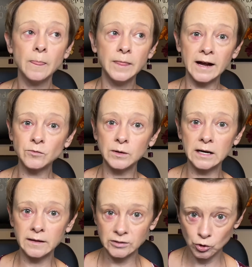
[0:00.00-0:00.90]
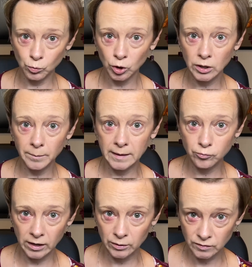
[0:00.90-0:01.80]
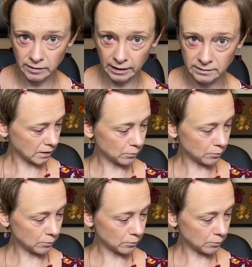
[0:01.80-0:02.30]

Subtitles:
that's when I like to work on my brows next.